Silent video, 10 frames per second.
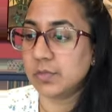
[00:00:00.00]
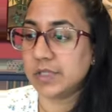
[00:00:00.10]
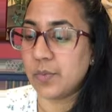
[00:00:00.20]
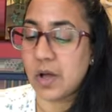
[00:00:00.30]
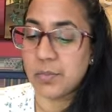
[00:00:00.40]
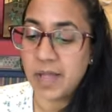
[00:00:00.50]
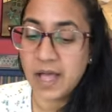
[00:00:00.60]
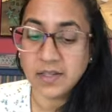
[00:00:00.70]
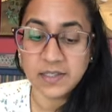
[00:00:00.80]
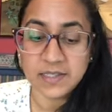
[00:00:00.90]
Really well
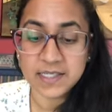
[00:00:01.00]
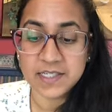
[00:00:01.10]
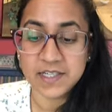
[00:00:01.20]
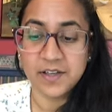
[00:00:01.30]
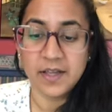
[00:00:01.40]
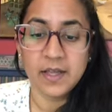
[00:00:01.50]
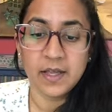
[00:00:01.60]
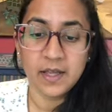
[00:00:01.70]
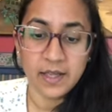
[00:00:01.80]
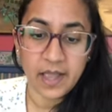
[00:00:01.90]
balanced.
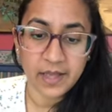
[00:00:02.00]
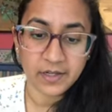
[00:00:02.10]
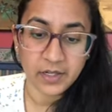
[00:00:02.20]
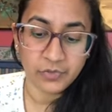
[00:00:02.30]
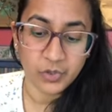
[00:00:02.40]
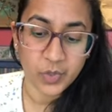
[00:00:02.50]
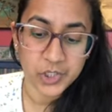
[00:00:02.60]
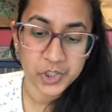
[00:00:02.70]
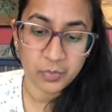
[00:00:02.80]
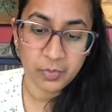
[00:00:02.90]
And if you
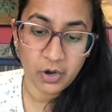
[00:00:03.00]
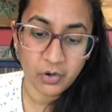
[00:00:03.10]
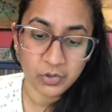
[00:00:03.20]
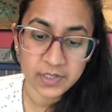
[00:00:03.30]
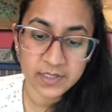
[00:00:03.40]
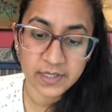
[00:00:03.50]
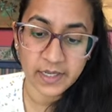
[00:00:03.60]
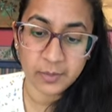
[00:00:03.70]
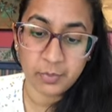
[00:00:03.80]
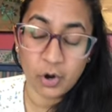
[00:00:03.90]
wish to post,
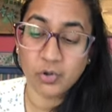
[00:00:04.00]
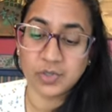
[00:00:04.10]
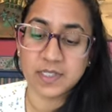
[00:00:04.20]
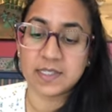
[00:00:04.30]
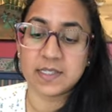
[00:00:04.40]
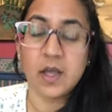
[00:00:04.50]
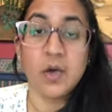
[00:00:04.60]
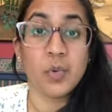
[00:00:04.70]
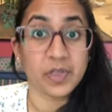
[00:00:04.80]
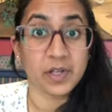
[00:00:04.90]
it posts
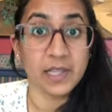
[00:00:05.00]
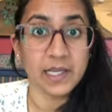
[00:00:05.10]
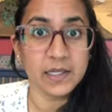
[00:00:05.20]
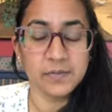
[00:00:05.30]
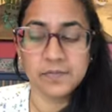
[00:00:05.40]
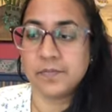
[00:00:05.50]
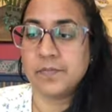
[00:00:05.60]
with a click.